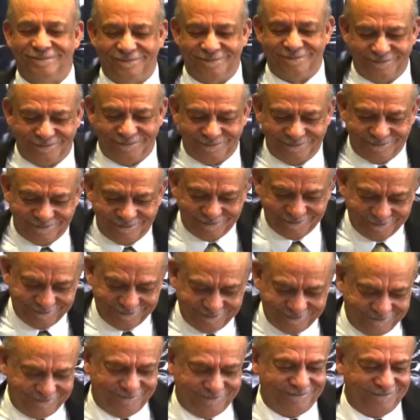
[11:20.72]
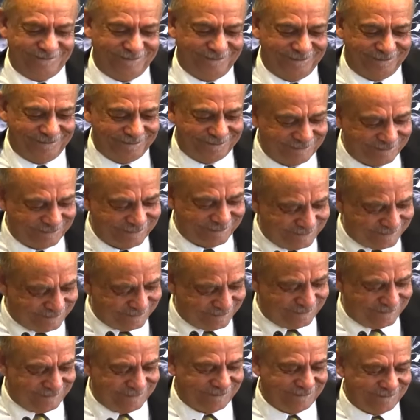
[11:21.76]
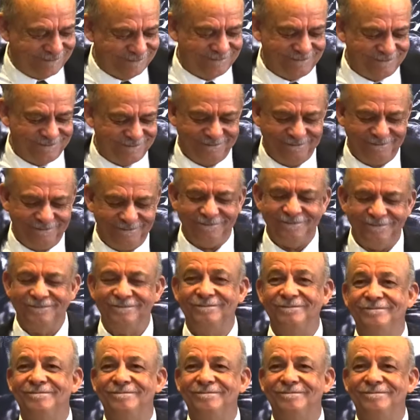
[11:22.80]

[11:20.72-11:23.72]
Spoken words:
All right, thank you very much, Chief